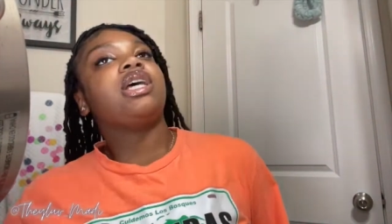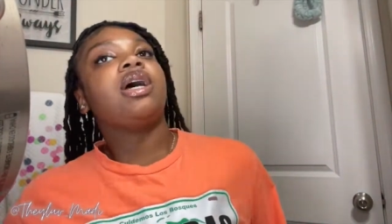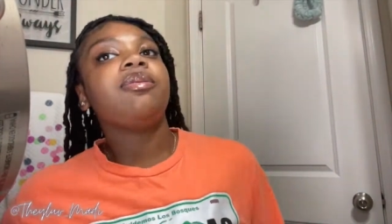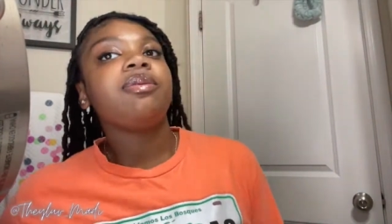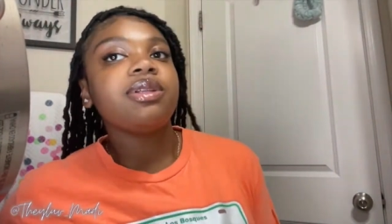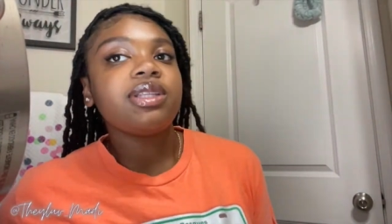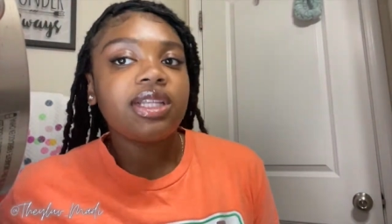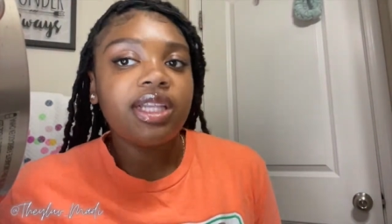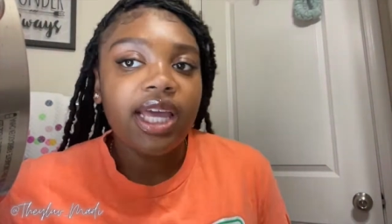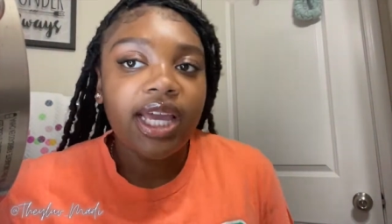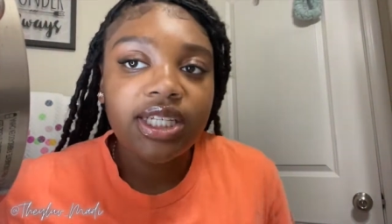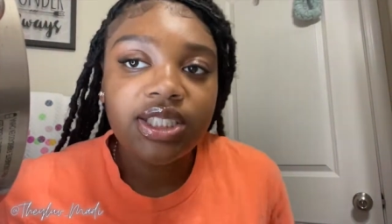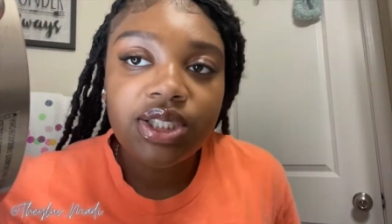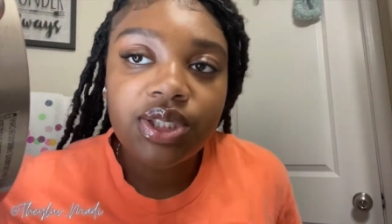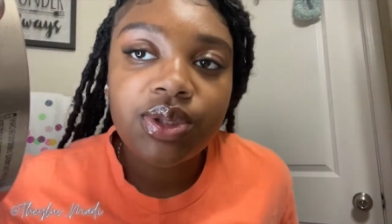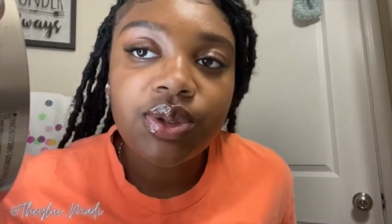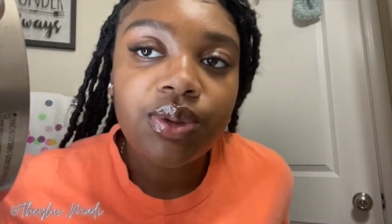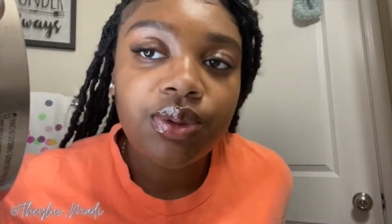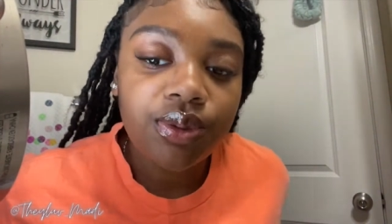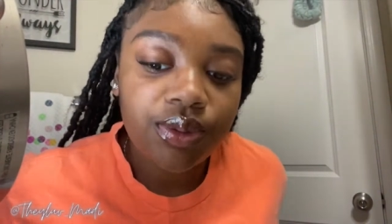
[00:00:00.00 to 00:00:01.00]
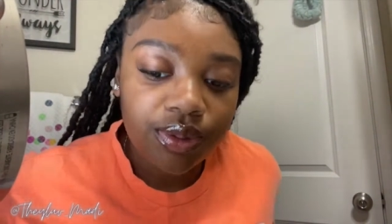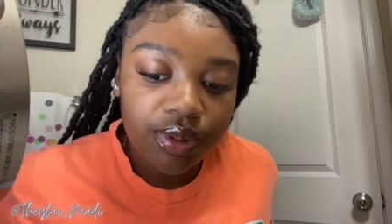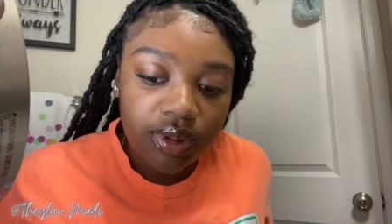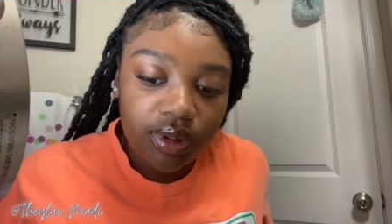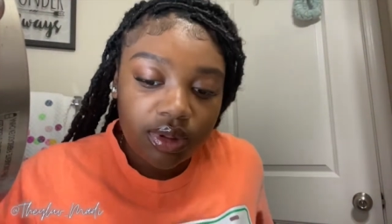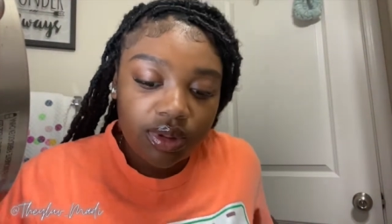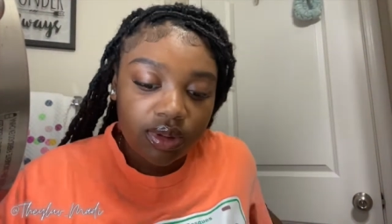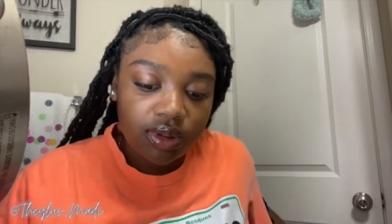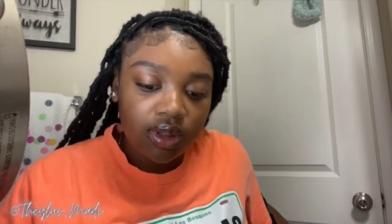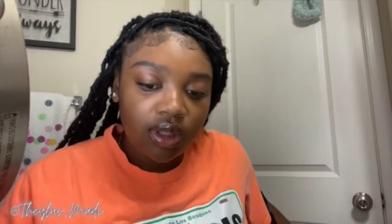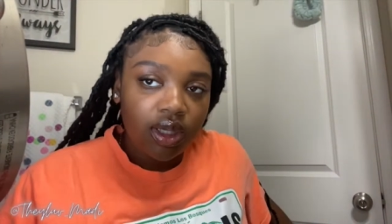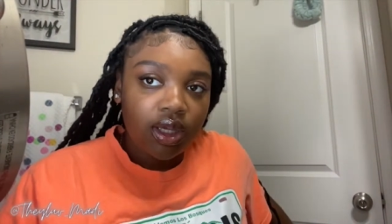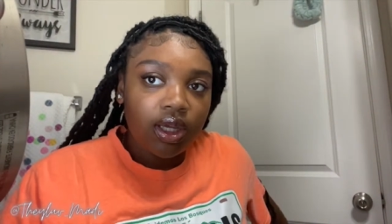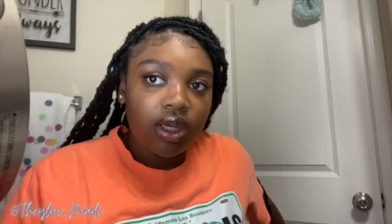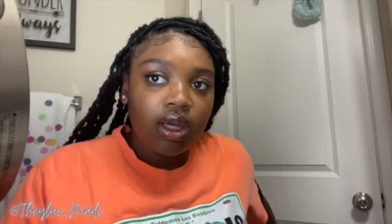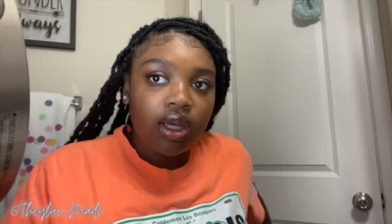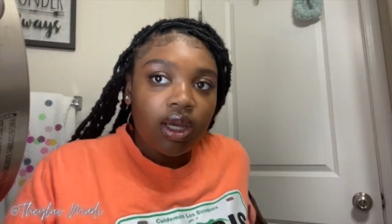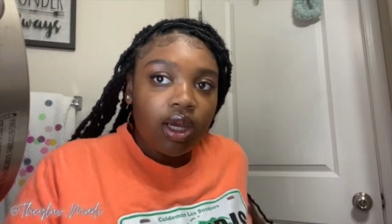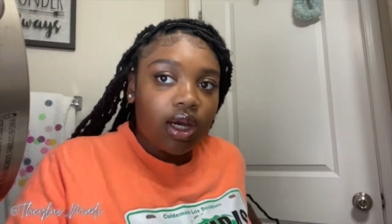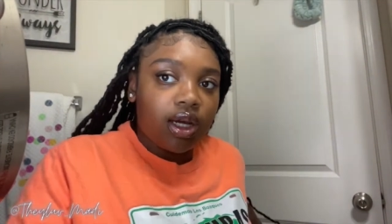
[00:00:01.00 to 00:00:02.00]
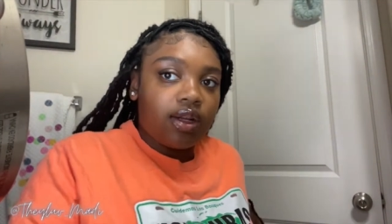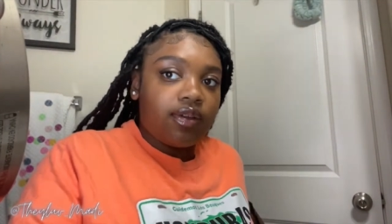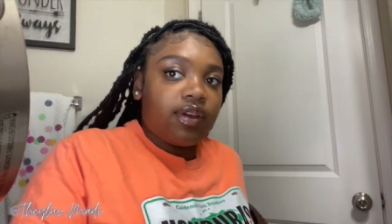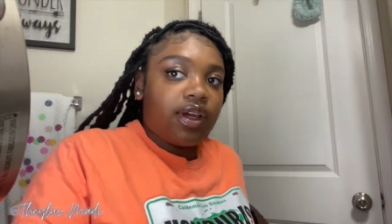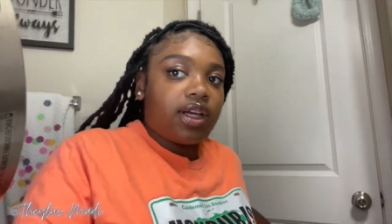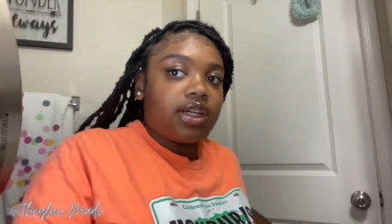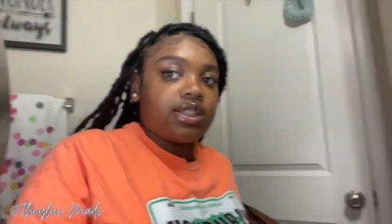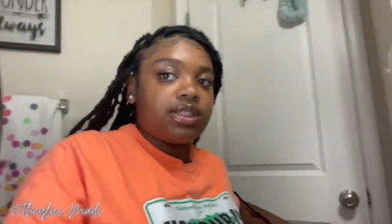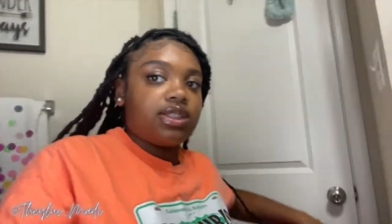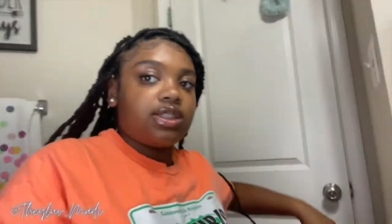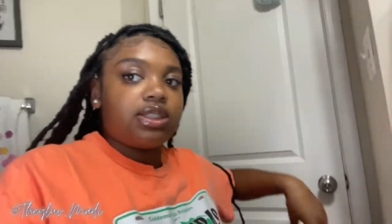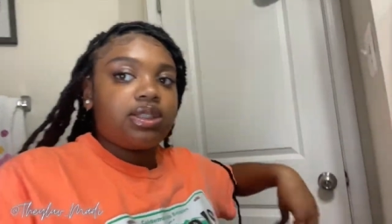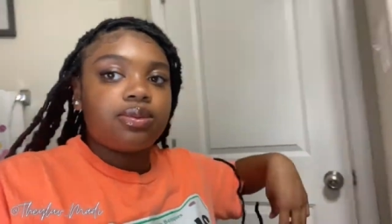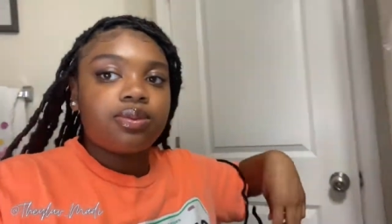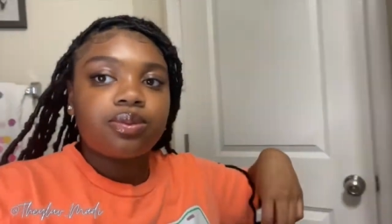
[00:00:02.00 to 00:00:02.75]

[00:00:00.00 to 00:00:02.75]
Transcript: I put the lashes on. I don't know if I can see.